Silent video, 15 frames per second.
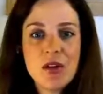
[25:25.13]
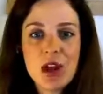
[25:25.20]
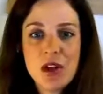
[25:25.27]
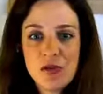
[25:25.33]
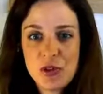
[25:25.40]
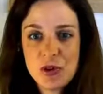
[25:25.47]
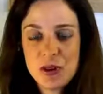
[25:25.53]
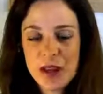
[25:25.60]

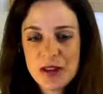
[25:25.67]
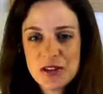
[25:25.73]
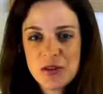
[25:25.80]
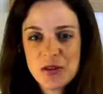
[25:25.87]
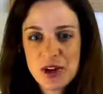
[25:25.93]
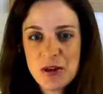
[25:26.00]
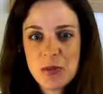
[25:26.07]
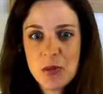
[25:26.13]
if you'd like to
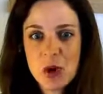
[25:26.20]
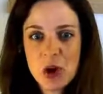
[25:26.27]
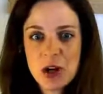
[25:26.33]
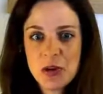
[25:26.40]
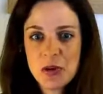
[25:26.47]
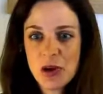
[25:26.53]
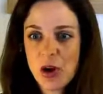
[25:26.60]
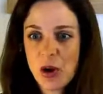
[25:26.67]
find more,
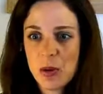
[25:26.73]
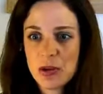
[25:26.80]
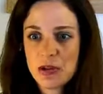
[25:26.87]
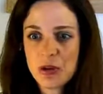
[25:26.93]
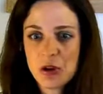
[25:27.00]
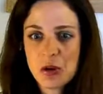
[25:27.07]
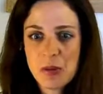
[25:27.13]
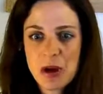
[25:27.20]
you can always
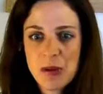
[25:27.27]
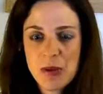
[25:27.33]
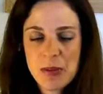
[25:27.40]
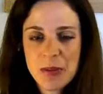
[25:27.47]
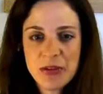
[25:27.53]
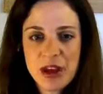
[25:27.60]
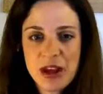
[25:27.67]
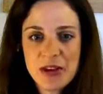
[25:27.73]
go to my
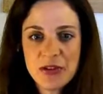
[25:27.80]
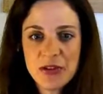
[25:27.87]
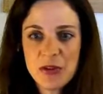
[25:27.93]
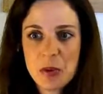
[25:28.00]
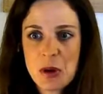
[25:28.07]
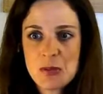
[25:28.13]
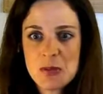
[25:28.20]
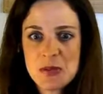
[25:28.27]
website,
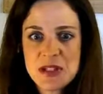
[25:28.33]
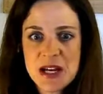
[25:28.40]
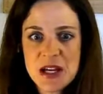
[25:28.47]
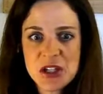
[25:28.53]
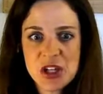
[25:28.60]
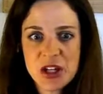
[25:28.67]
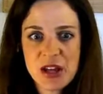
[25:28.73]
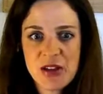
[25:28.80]

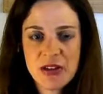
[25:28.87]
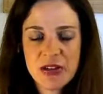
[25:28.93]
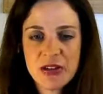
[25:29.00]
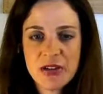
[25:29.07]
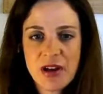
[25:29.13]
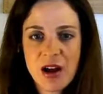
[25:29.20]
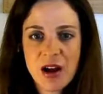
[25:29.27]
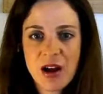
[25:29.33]

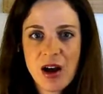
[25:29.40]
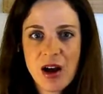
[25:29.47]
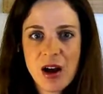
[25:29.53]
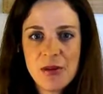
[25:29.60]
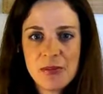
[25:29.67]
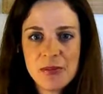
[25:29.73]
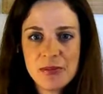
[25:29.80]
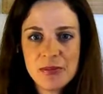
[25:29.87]

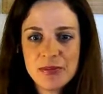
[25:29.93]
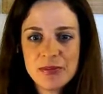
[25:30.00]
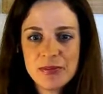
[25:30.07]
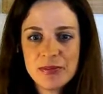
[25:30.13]
swim-against.com.